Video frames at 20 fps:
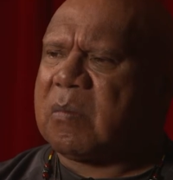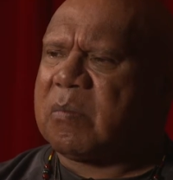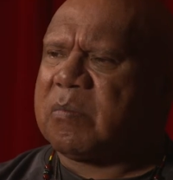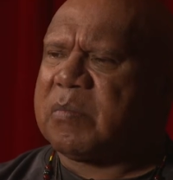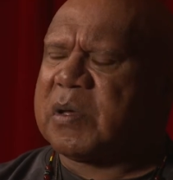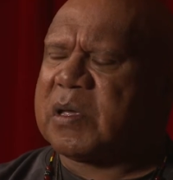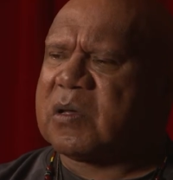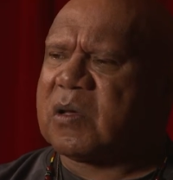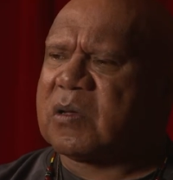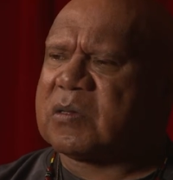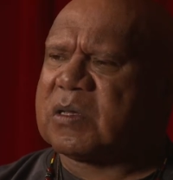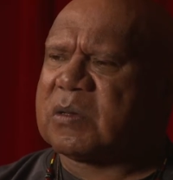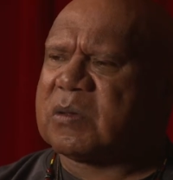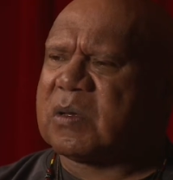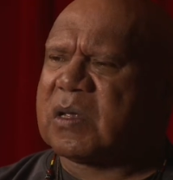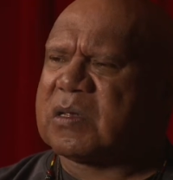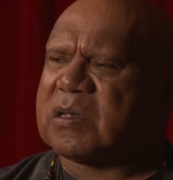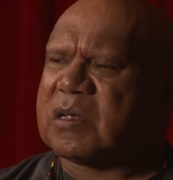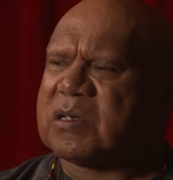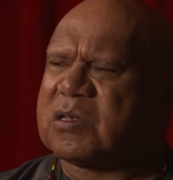Because
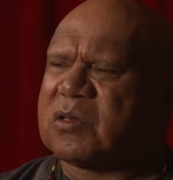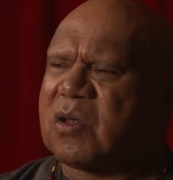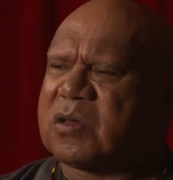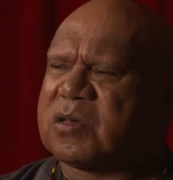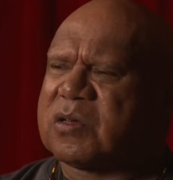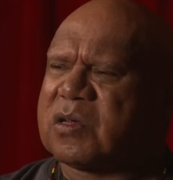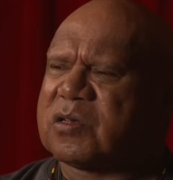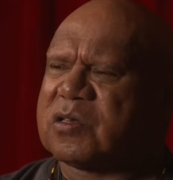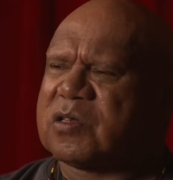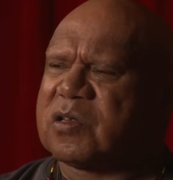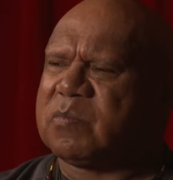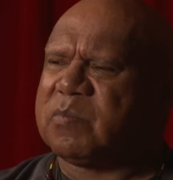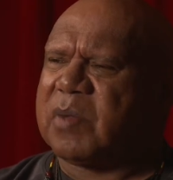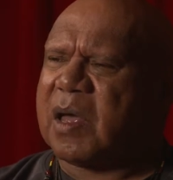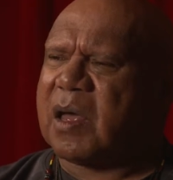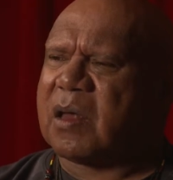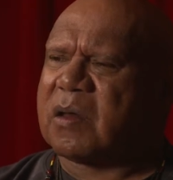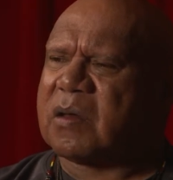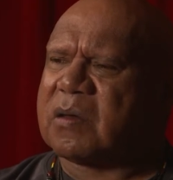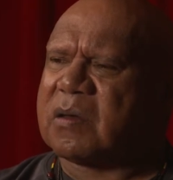it's not just
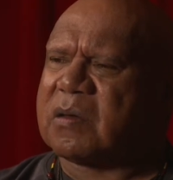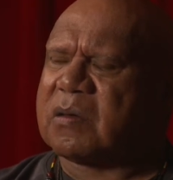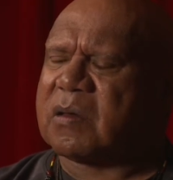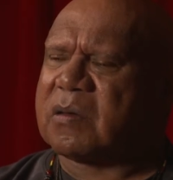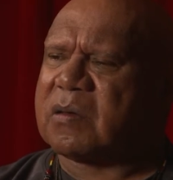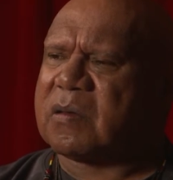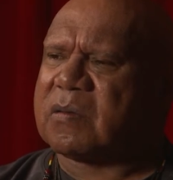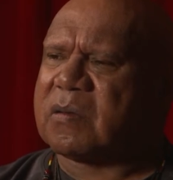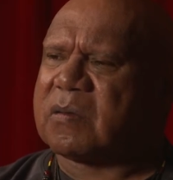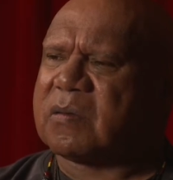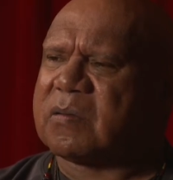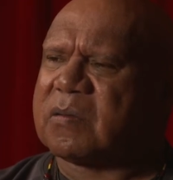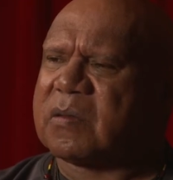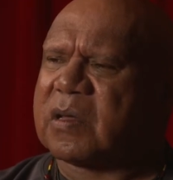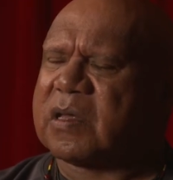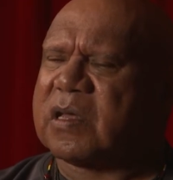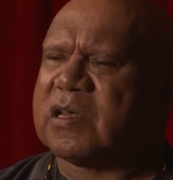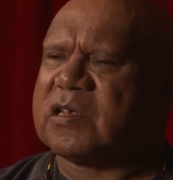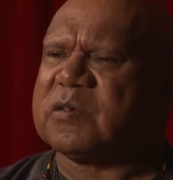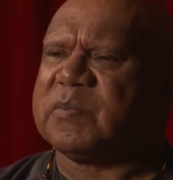about the
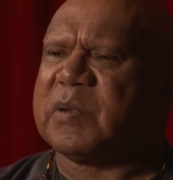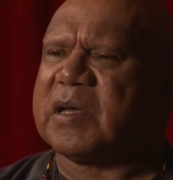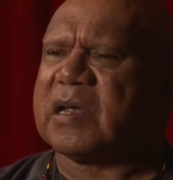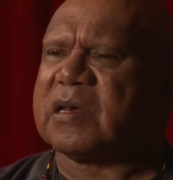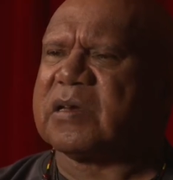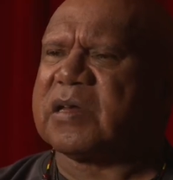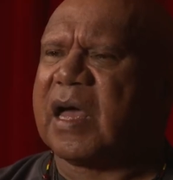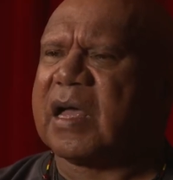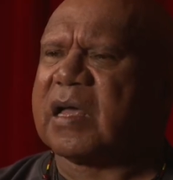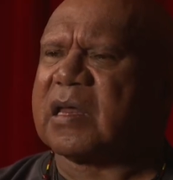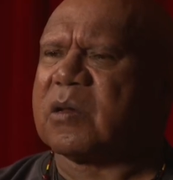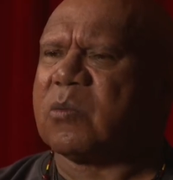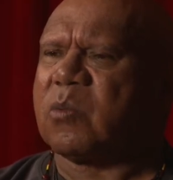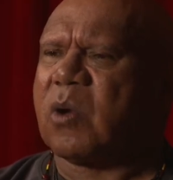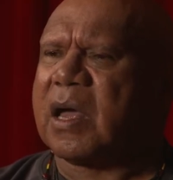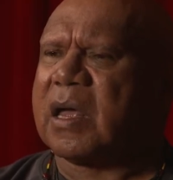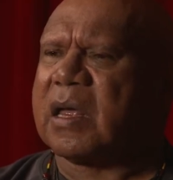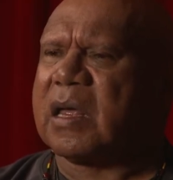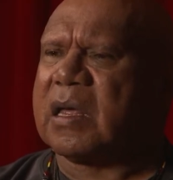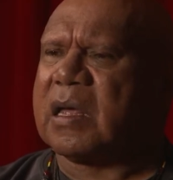kids being taken
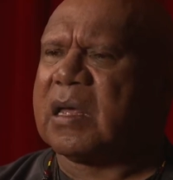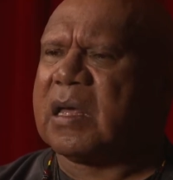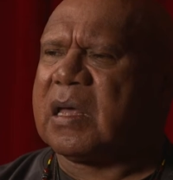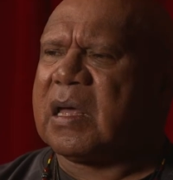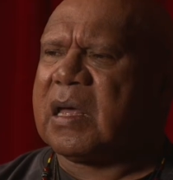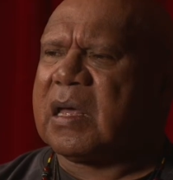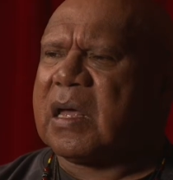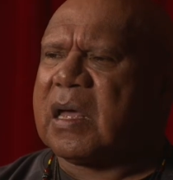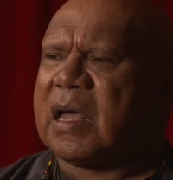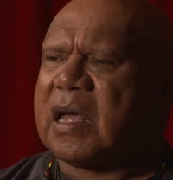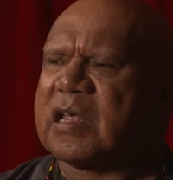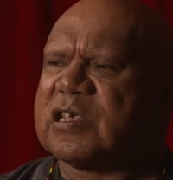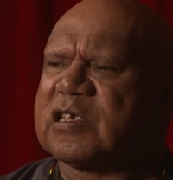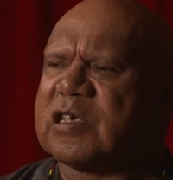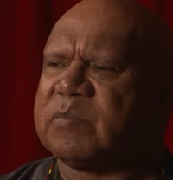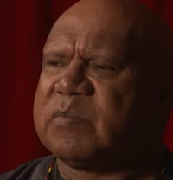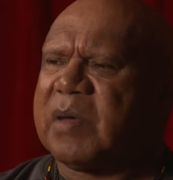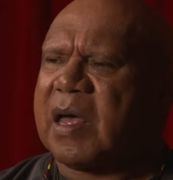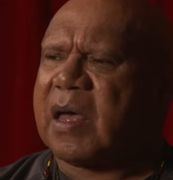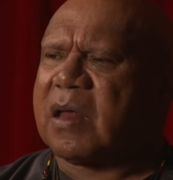away, it's
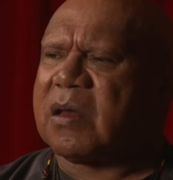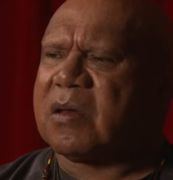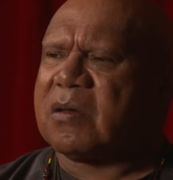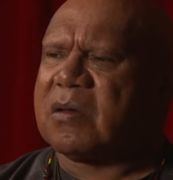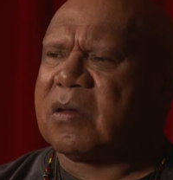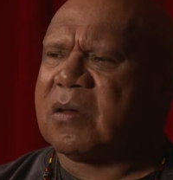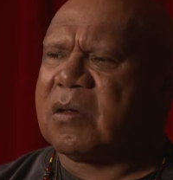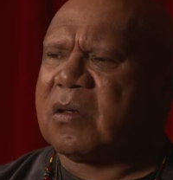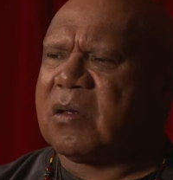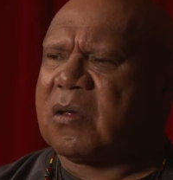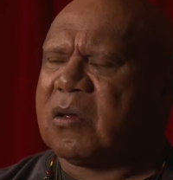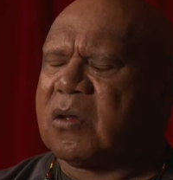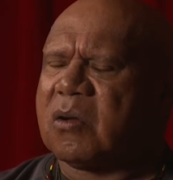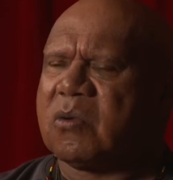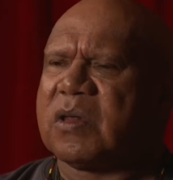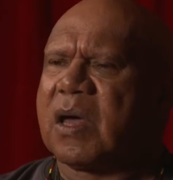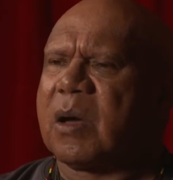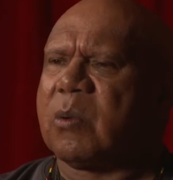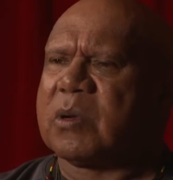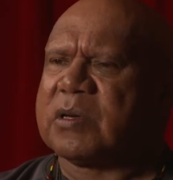about who
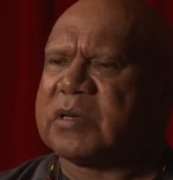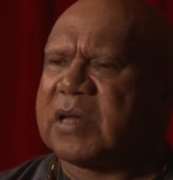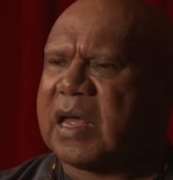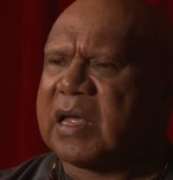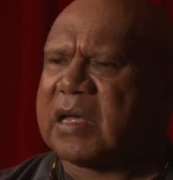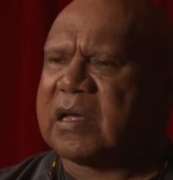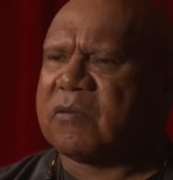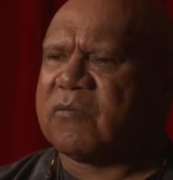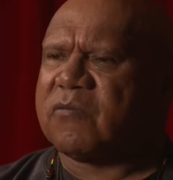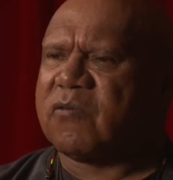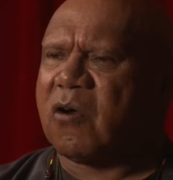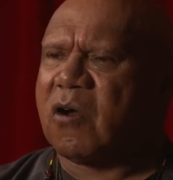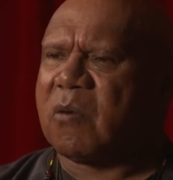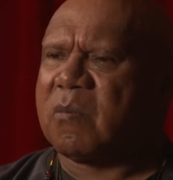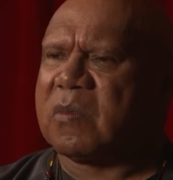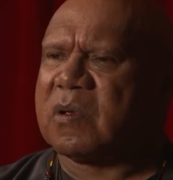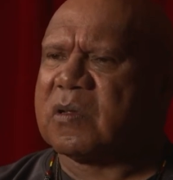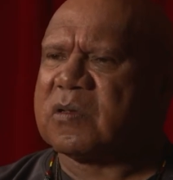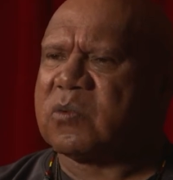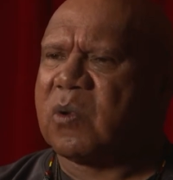they were taken
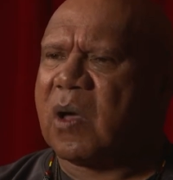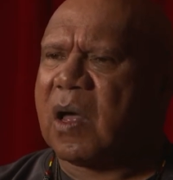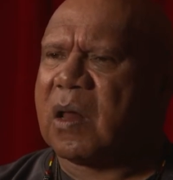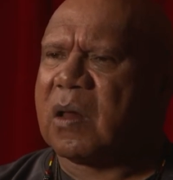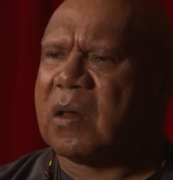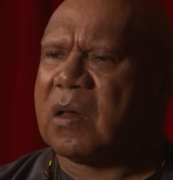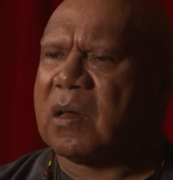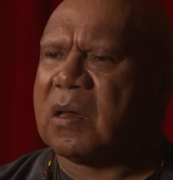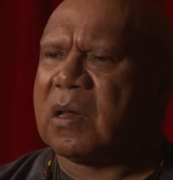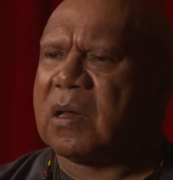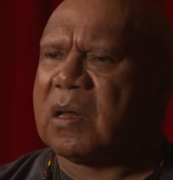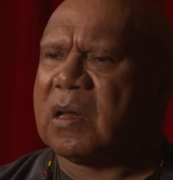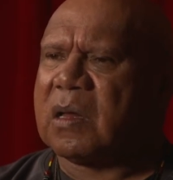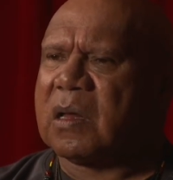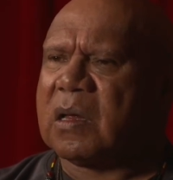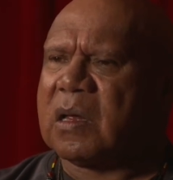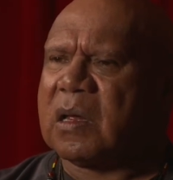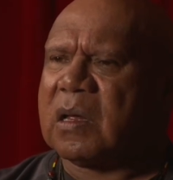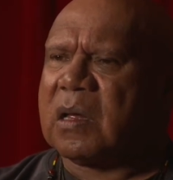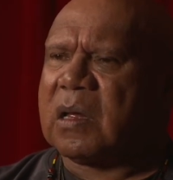from as well.
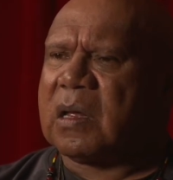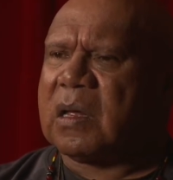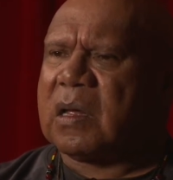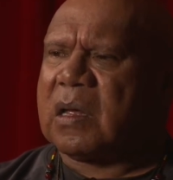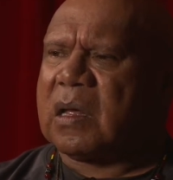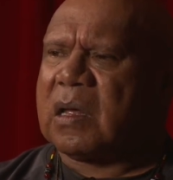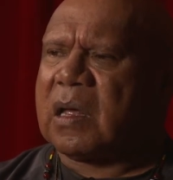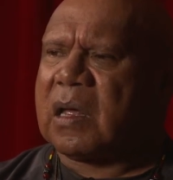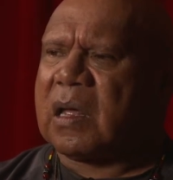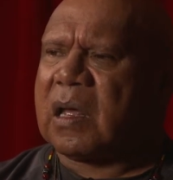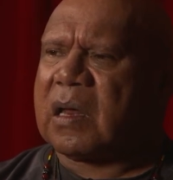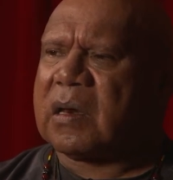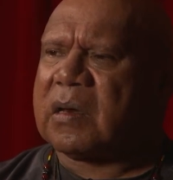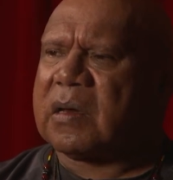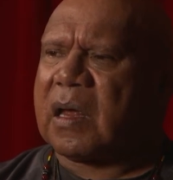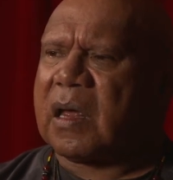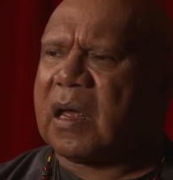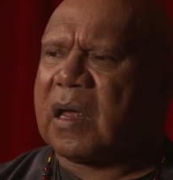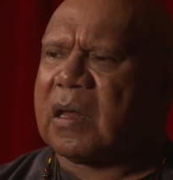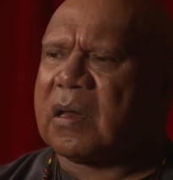And
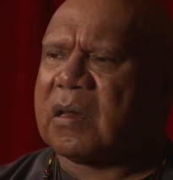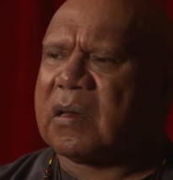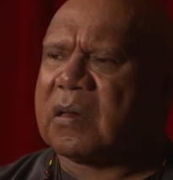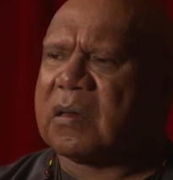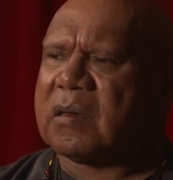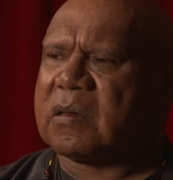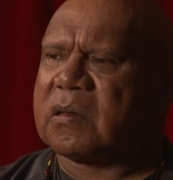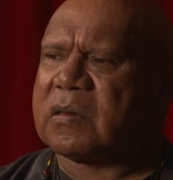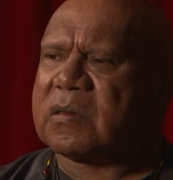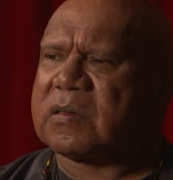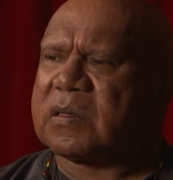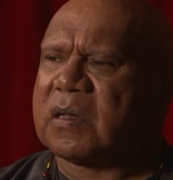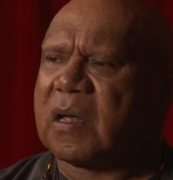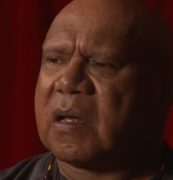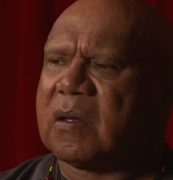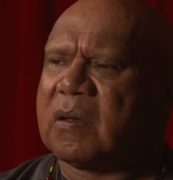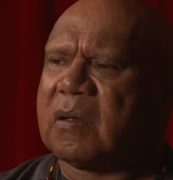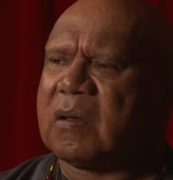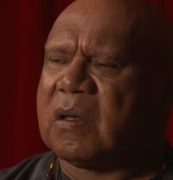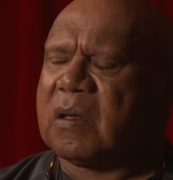
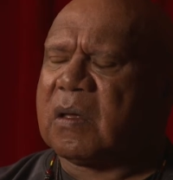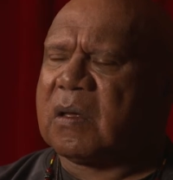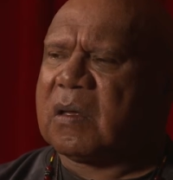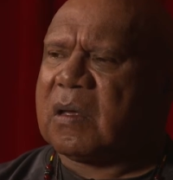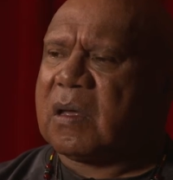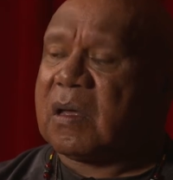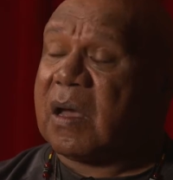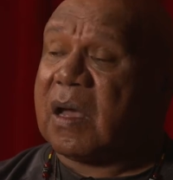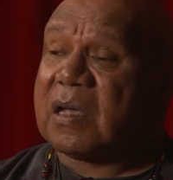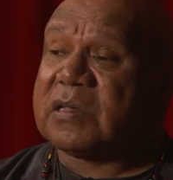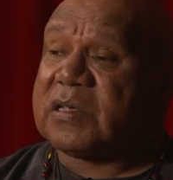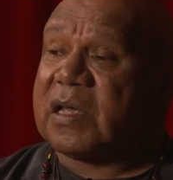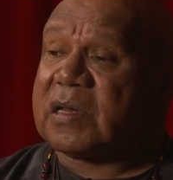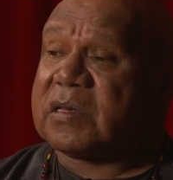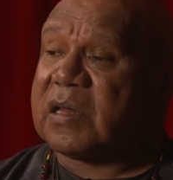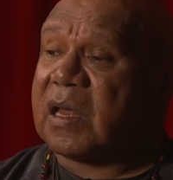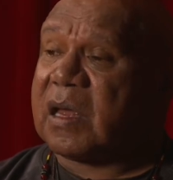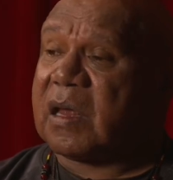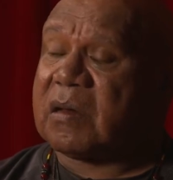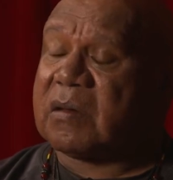so I sat
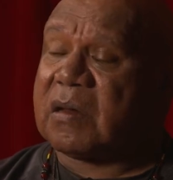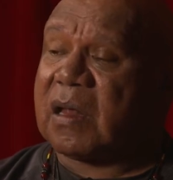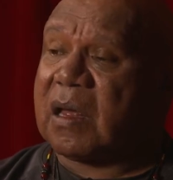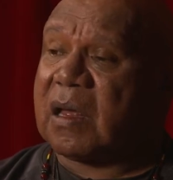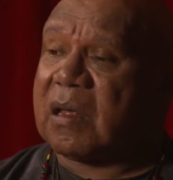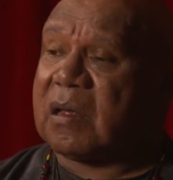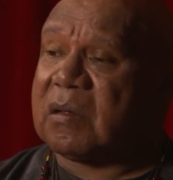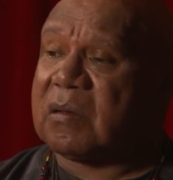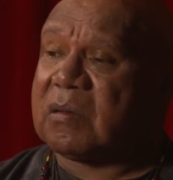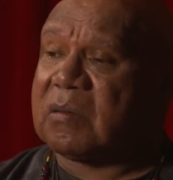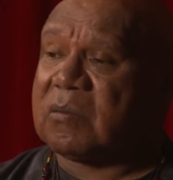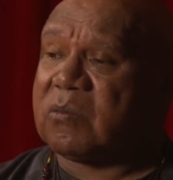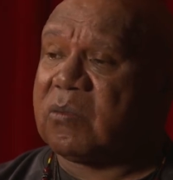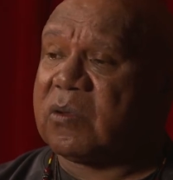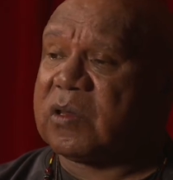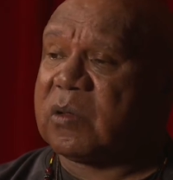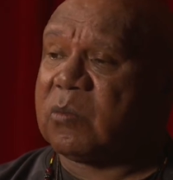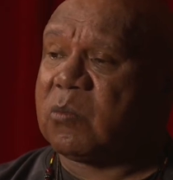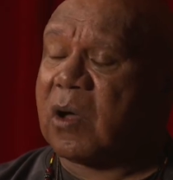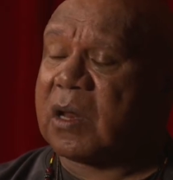down with
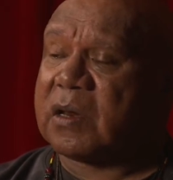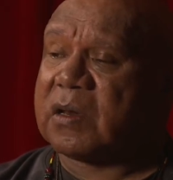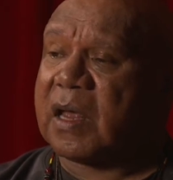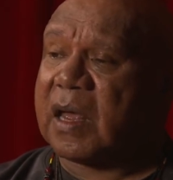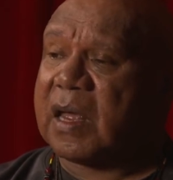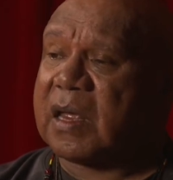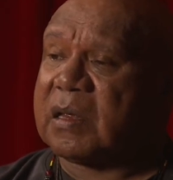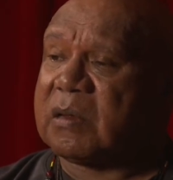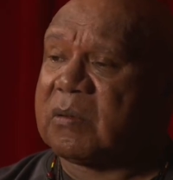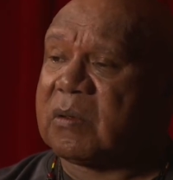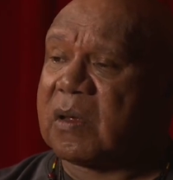him one day